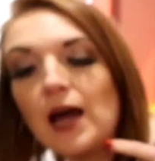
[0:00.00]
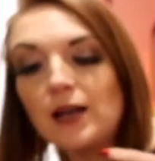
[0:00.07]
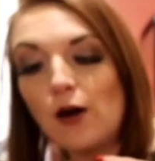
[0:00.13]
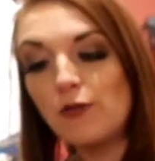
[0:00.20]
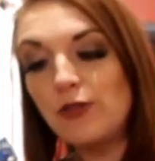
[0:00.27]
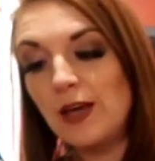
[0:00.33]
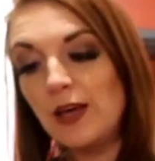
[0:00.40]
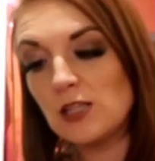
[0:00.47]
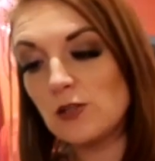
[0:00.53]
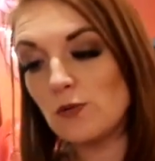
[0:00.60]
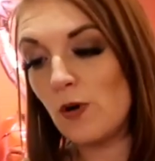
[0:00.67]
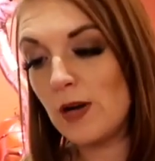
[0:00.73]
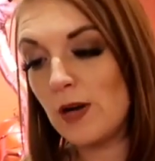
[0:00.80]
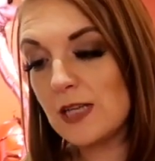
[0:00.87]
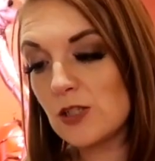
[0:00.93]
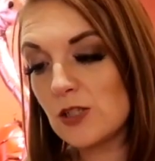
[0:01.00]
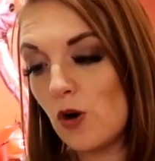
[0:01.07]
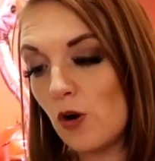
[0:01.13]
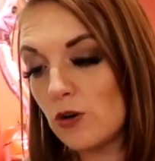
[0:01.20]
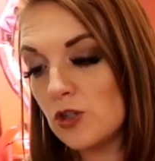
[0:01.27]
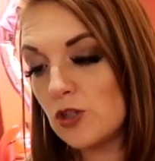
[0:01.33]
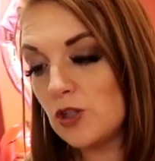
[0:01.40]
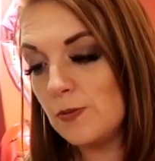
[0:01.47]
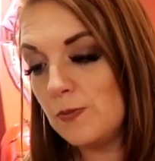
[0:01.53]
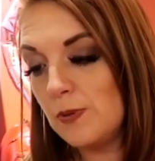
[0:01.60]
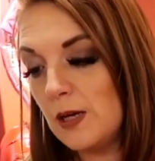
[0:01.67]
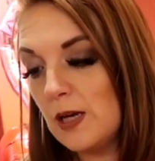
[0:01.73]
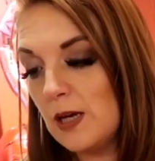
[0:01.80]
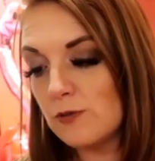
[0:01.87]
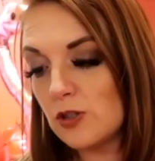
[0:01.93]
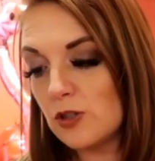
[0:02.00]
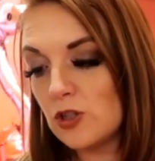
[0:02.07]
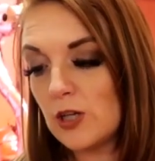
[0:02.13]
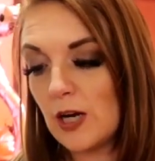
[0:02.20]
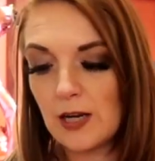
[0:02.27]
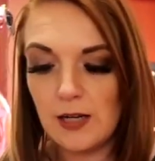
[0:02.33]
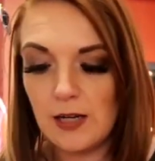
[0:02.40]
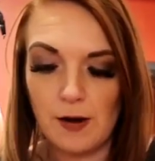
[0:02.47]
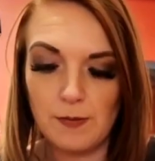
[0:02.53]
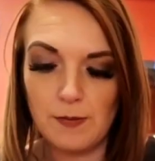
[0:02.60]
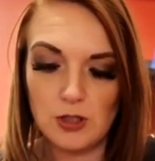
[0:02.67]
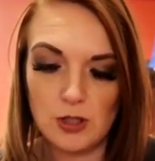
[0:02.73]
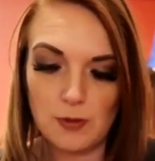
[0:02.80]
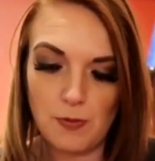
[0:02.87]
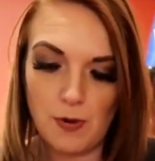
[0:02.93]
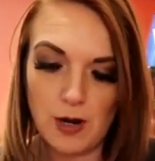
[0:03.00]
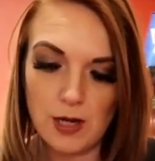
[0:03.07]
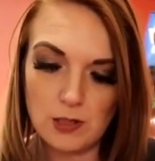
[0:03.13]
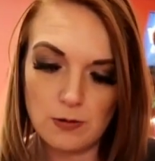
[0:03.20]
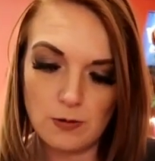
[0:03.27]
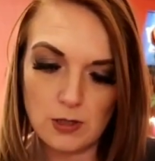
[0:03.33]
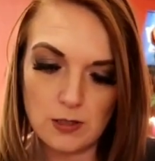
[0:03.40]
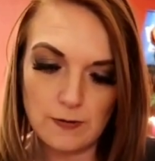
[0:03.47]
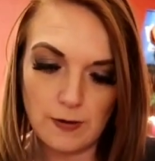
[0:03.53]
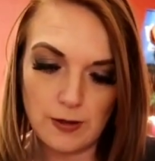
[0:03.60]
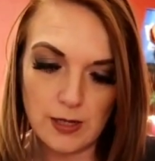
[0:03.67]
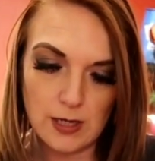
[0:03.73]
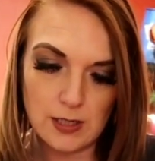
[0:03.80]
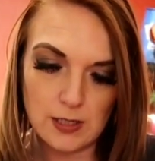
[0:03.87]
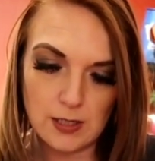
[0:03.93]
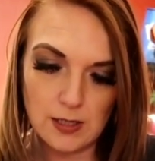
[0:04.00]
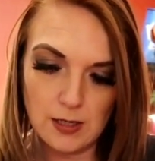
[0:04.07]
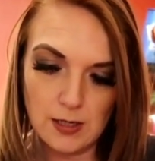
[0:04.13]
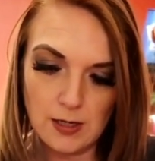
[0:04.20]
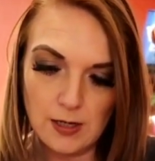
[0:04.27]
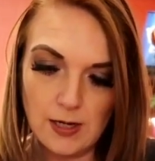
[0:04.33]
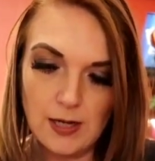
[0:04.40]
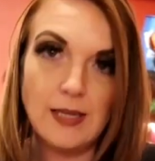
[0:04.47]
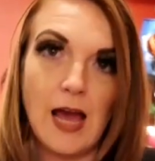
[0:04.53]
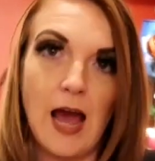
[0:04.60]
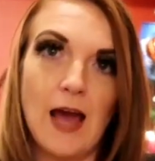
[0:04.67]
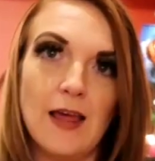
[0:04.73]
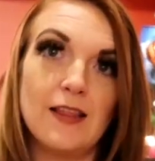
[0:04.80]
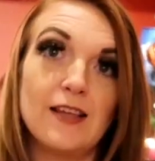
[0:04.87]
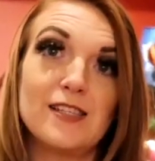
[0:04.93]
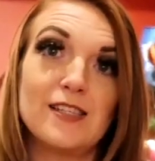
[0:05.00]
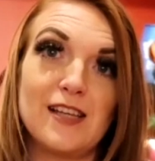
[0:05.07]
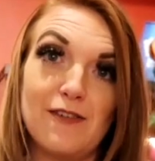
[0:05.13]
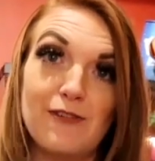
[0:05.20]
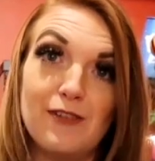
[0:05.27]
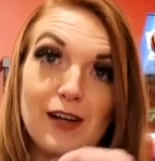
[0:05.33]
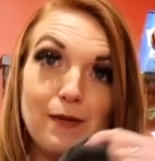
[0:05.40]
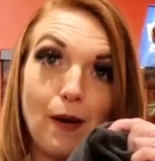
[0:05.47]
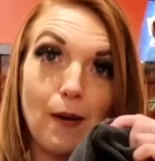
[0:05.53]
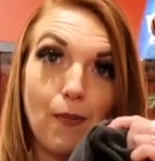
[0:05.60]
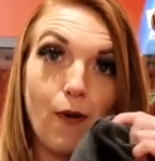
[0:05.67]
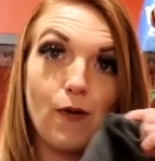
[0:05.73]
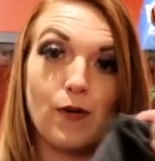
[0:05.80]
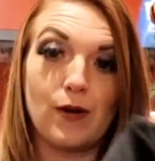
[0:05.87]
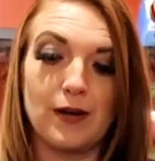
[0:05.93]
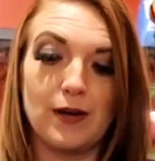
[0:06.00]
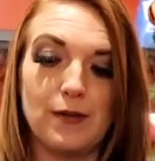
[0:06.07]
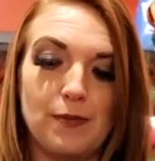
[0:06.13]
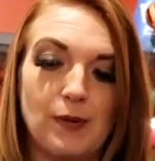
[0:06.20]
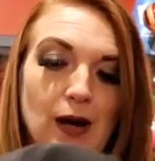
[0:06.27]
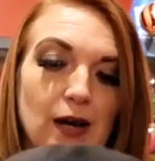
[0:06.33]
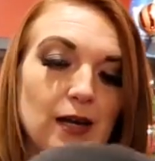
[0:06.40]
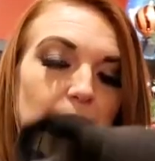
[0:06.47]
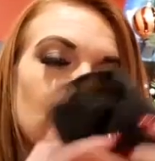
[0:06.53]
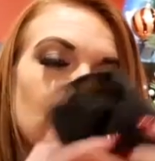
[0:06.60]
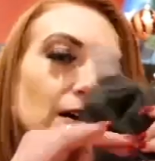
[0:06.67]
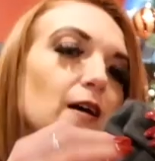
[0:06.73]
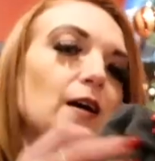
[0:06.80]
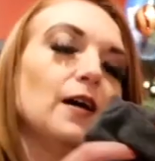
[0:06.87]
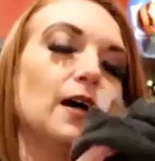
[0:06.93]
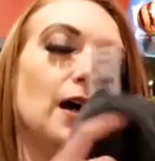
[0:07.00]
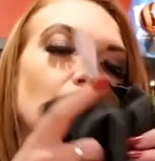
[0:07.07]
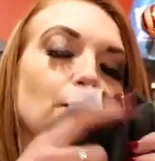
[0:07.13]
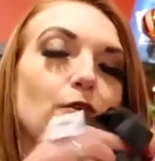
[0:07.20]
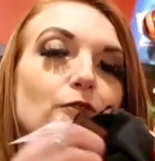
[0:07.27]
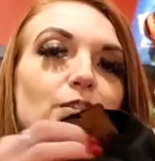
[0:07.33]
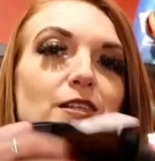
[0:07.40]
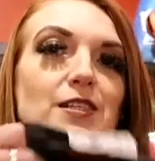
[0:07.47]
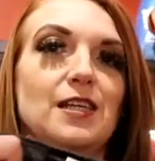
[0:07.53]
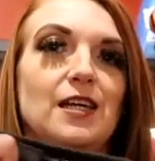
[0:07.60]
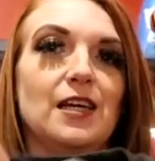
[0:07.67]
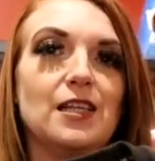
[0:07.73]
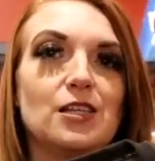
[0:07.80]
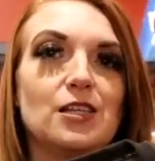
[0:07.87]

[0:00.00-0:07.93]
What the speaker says: Now this one has got to be, I'm just checking how much the price was for this. Yeah, this is definitely my bargain buy of the day.